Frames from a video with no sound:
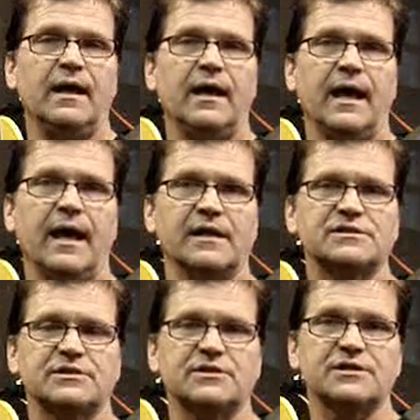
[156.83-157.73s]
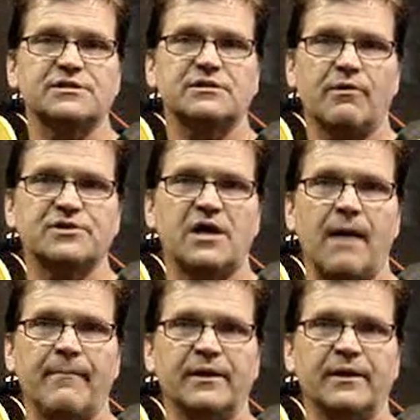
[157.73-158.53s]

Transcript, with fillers: and it's the most common.